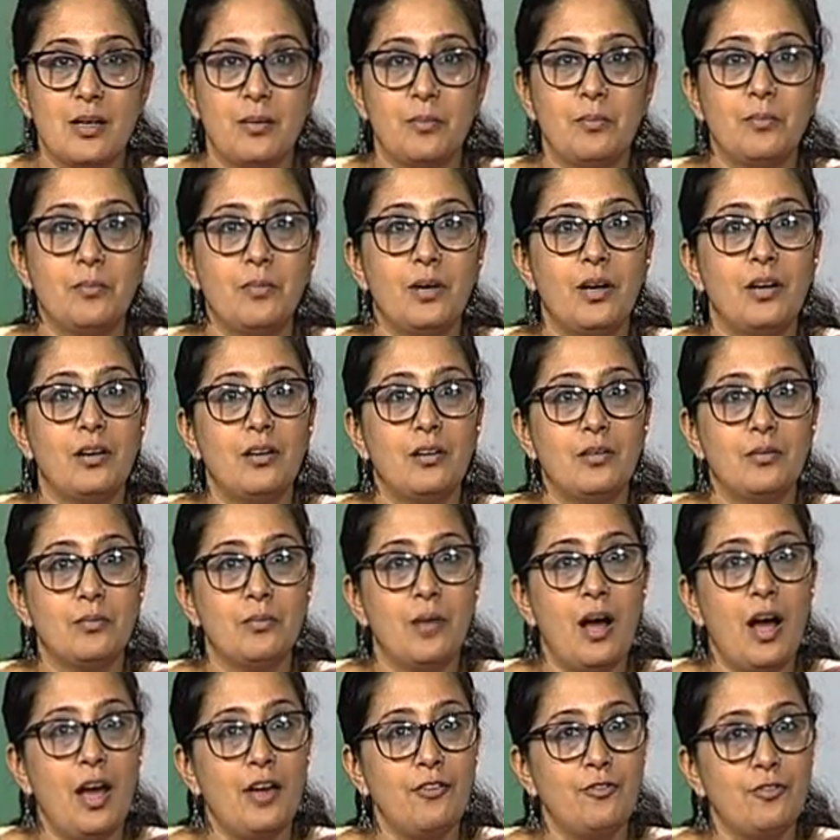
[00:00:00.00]
some
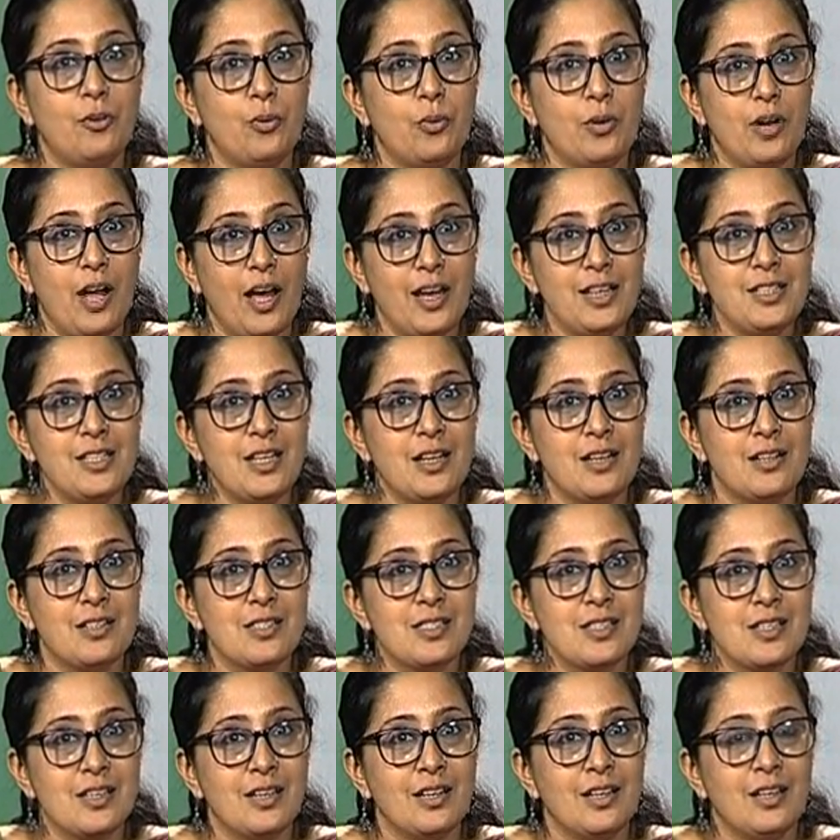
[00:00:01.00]
um, high flown
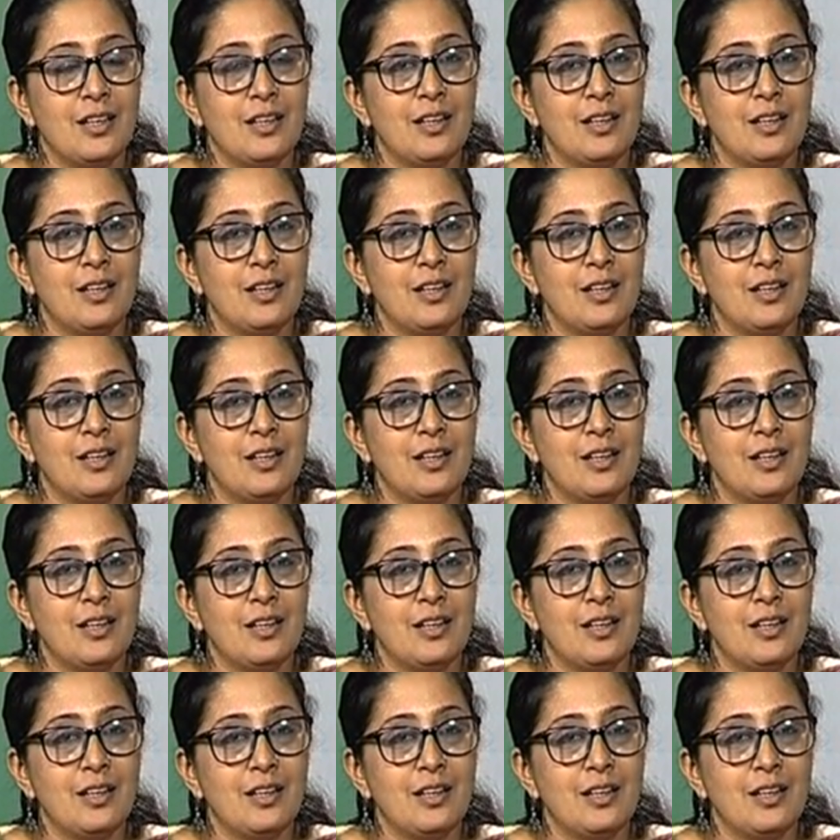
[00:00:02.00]
ideas